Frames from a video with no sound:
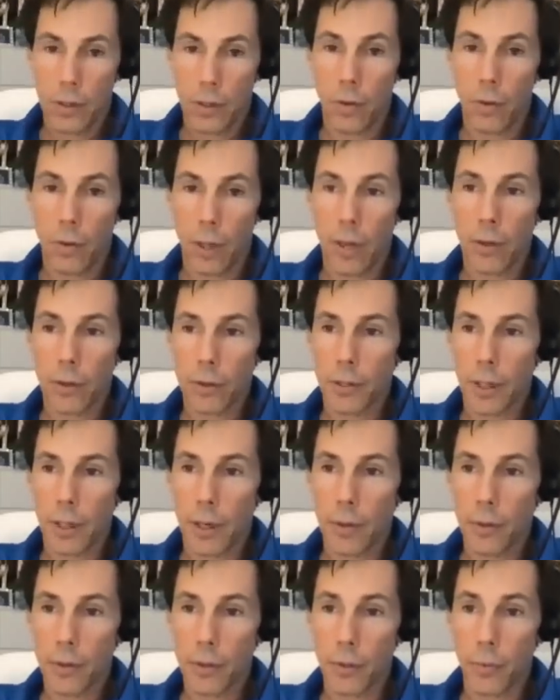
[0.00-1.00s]
So here's
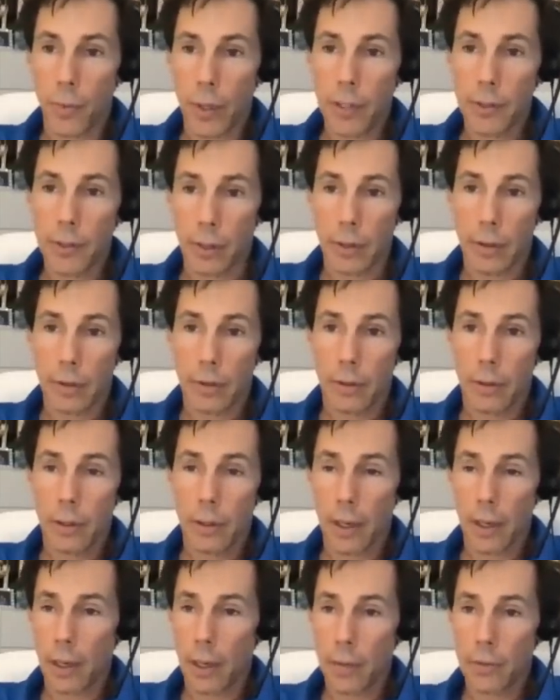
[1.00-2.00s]
the, here's the reason.
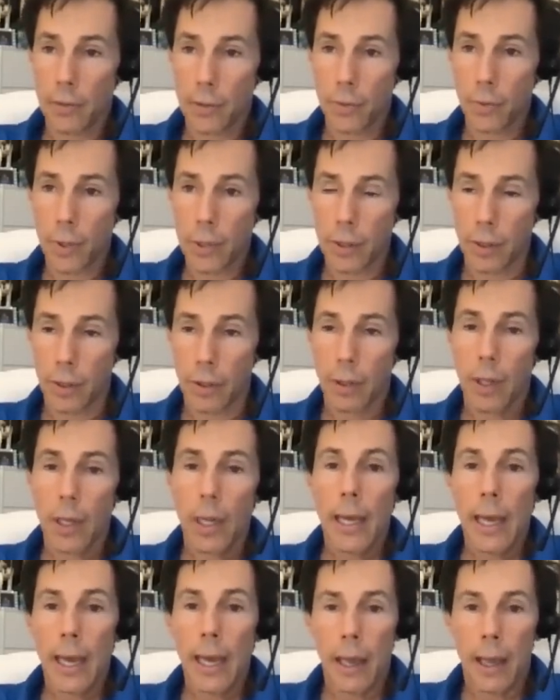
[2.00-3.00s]
Here's the reason.
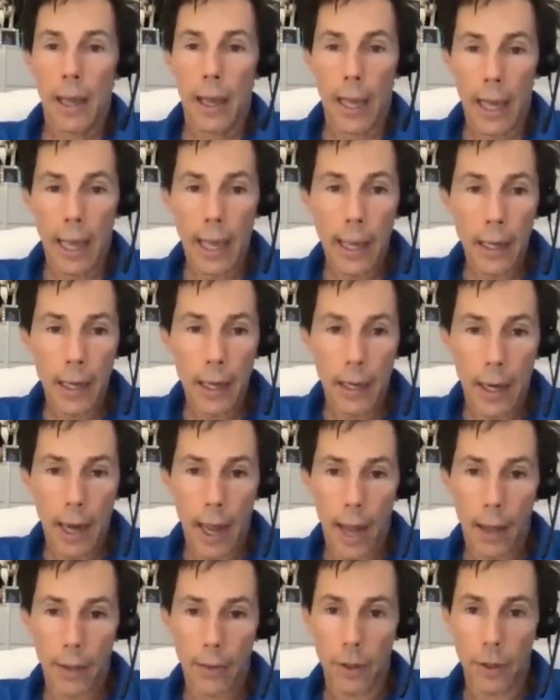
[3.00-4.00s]
He didn't
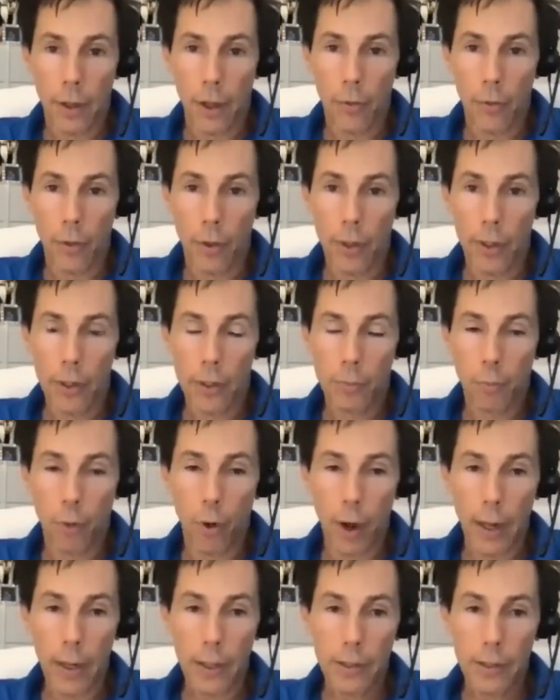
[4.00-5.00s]
have to lower his
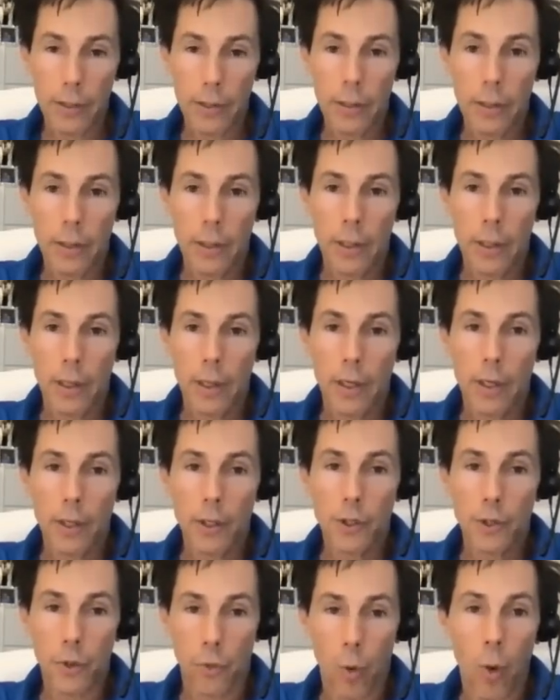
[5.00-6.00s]
price.
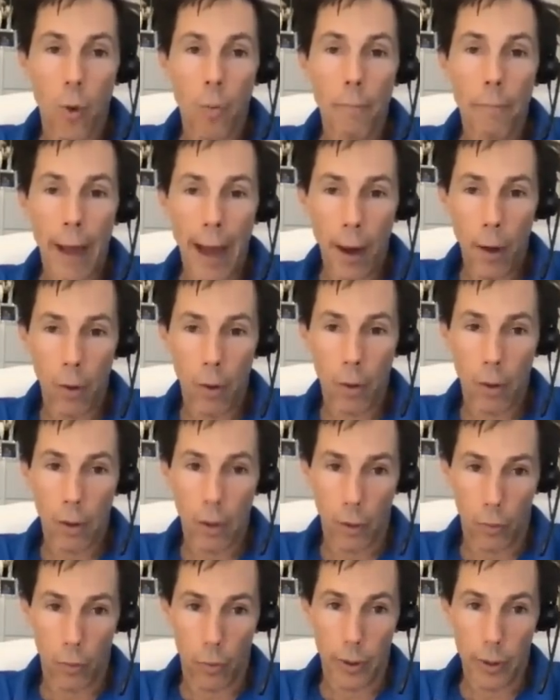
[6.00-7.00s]
Jerome Powell
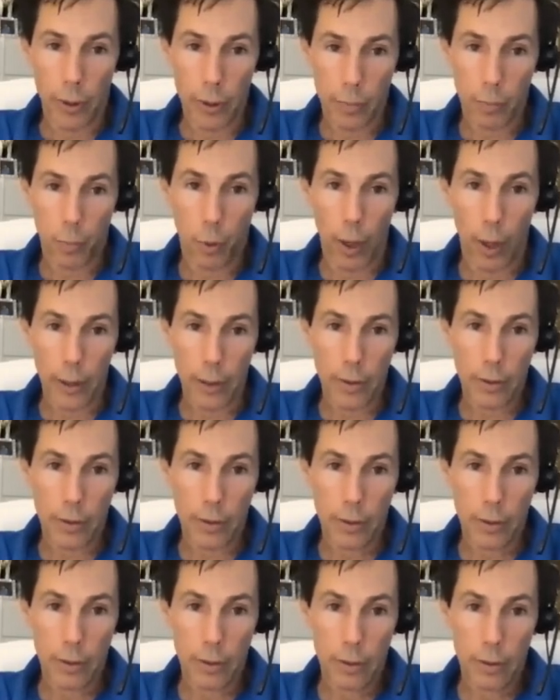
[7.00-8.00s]
lowered his
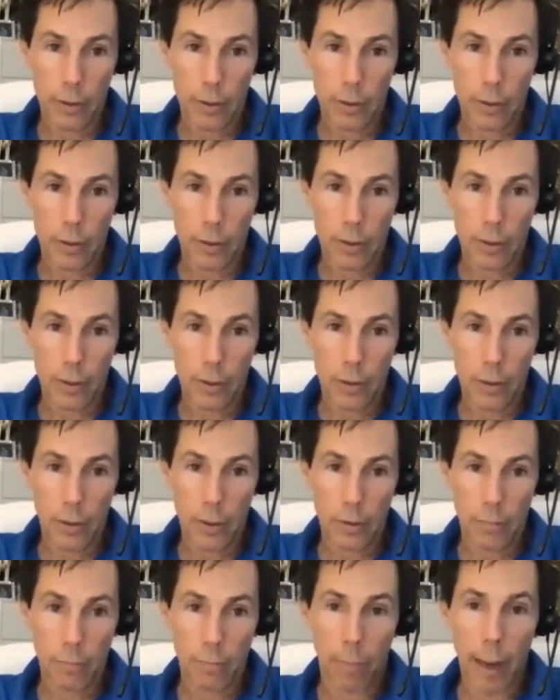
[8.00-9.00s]
price
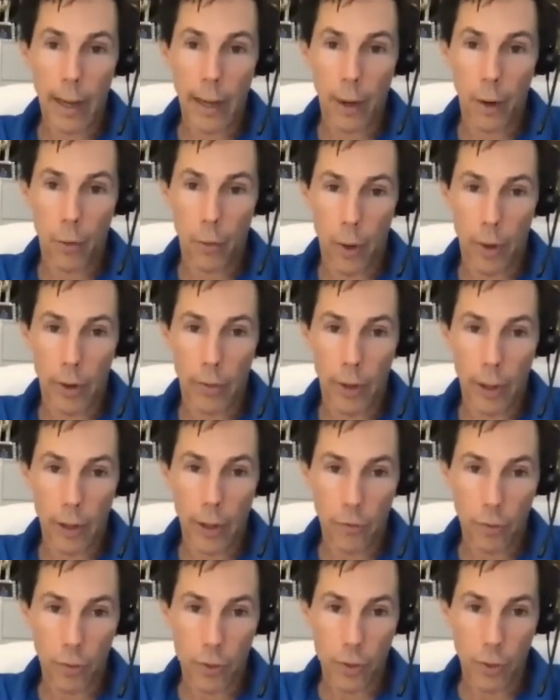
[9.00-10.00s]
by lowering the
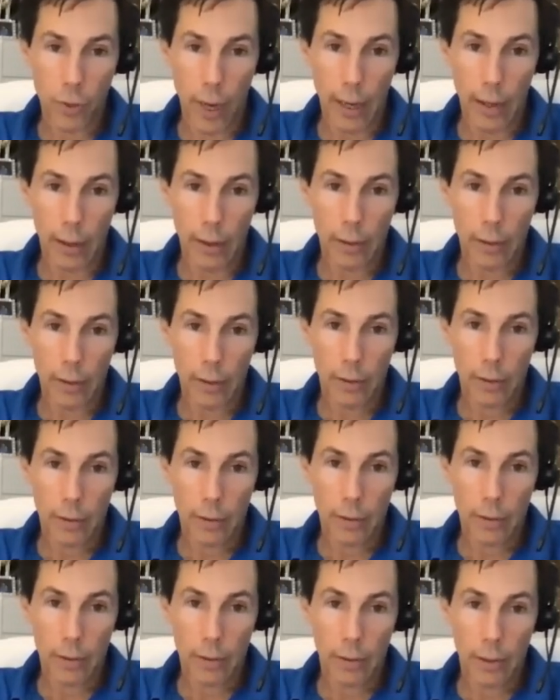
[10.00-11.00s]
interest rate
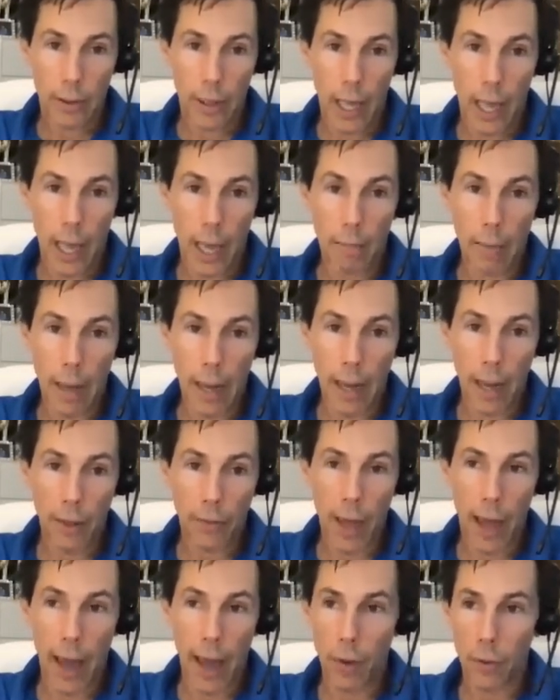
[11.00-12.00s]
and making
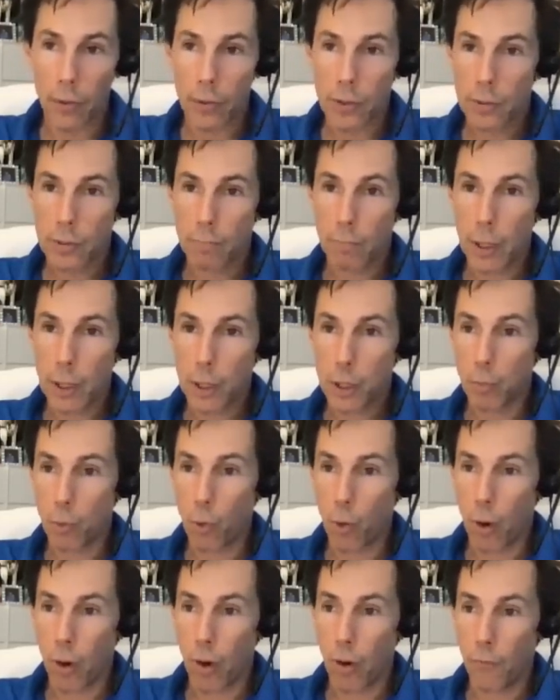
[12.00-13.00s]
the house much
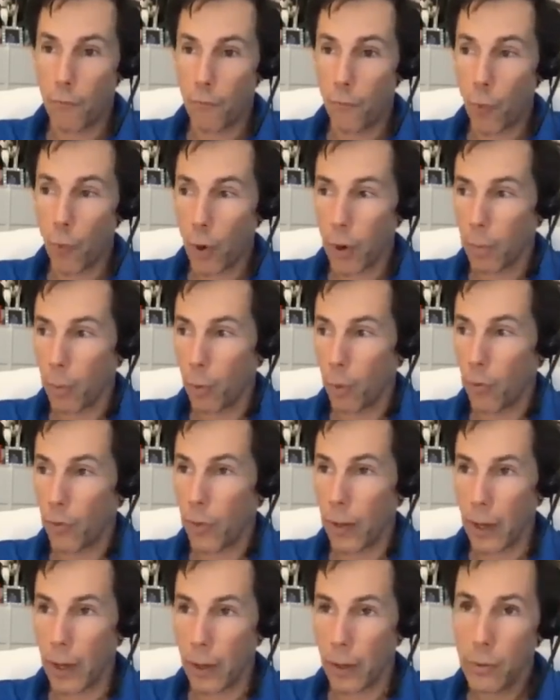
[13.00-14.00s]
more affordable
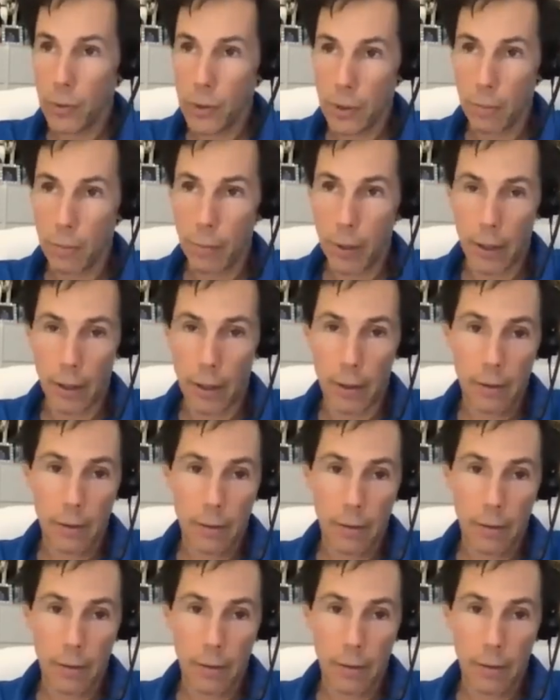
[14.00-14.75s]
than it used to be.